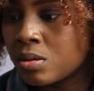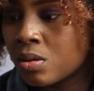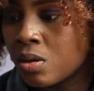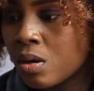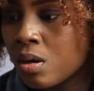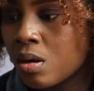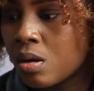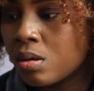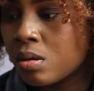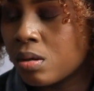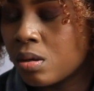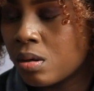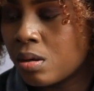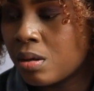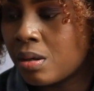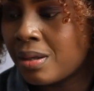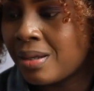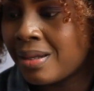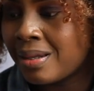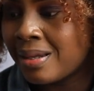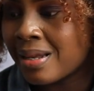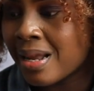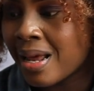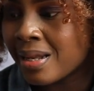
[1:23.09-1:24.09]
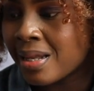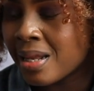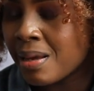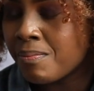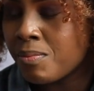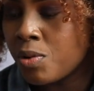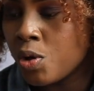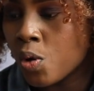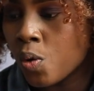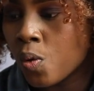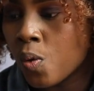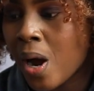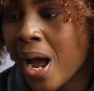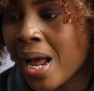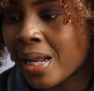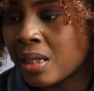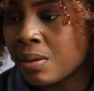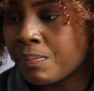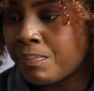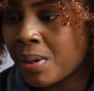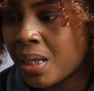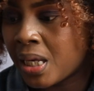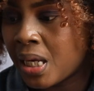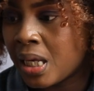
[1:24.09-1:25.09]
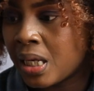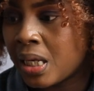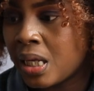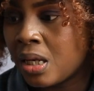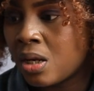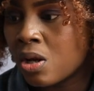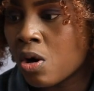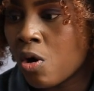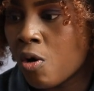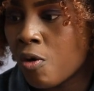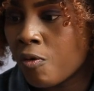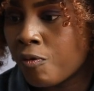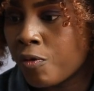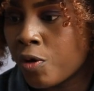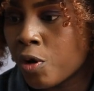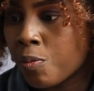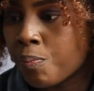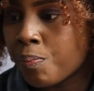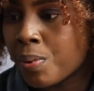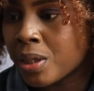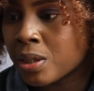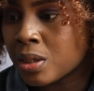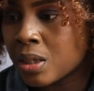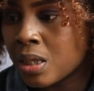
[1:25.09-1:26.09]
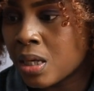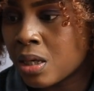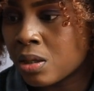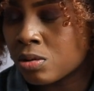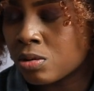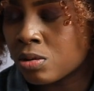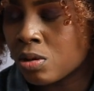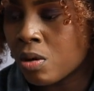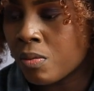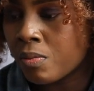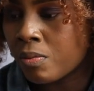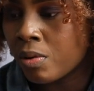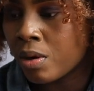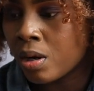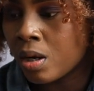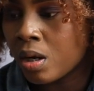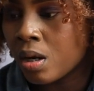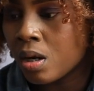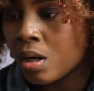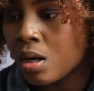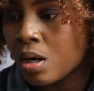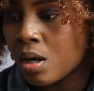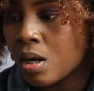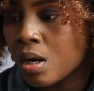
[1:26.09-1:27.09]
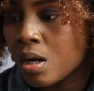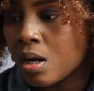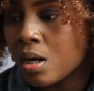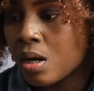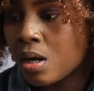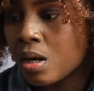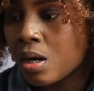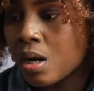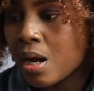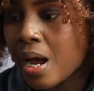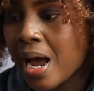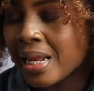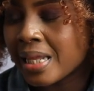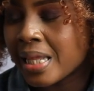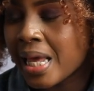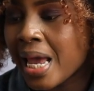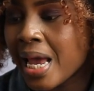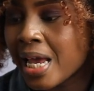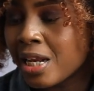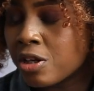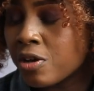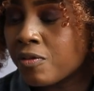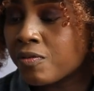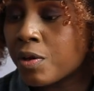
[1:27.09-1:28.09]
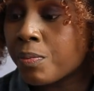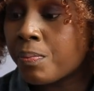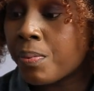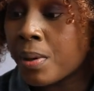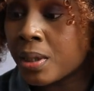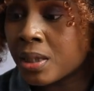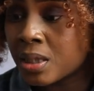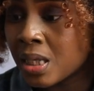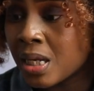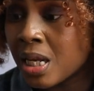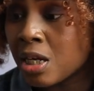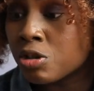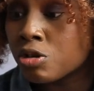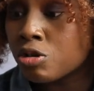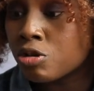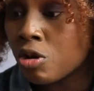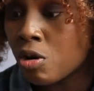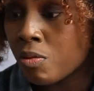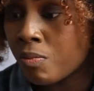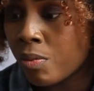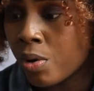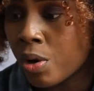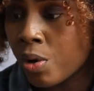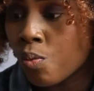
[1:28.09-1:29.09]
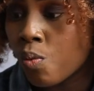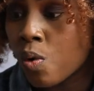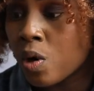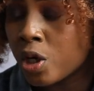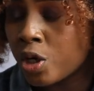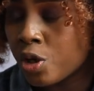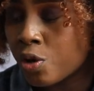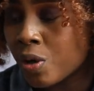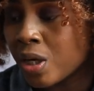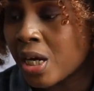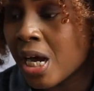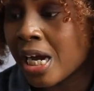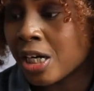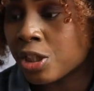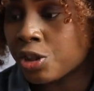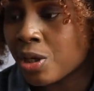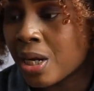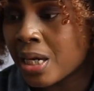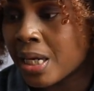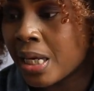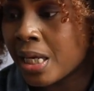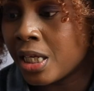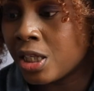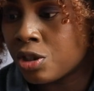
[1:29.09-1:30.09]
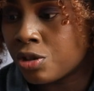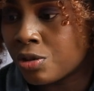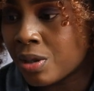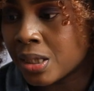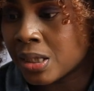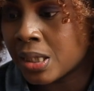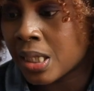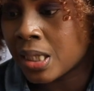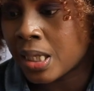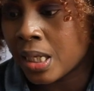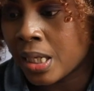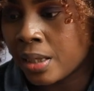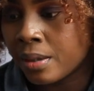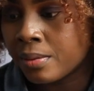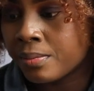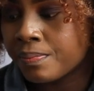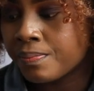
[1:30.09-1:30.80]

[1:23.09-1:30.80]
So let them know at the beginning of your personal summary, at the end of the personal summary, what you're actually interested in.